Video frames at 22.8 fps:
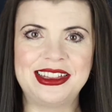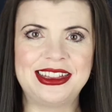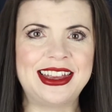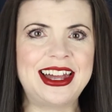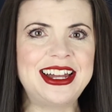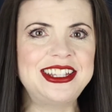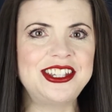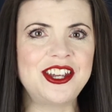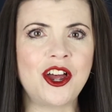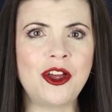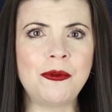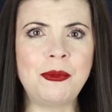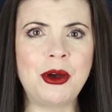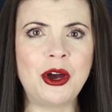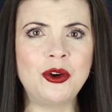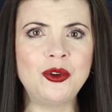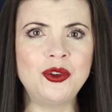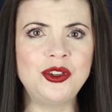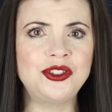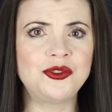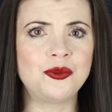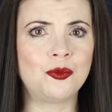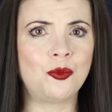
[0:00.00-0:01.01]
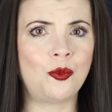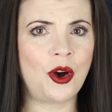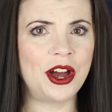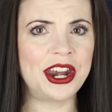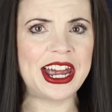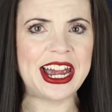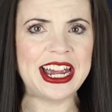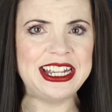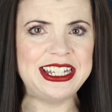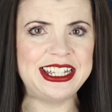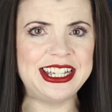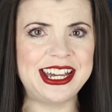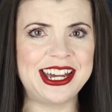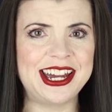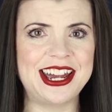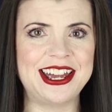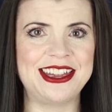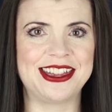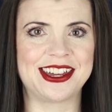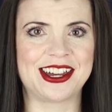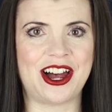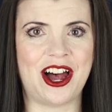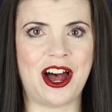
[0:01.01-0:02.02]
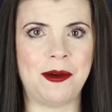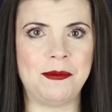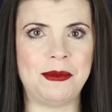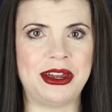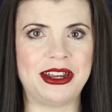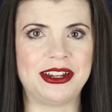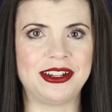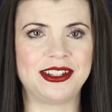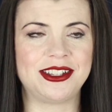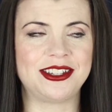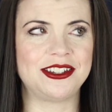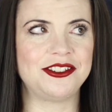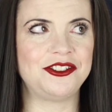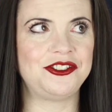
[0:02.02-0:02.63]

Let's all post one idea in the comments.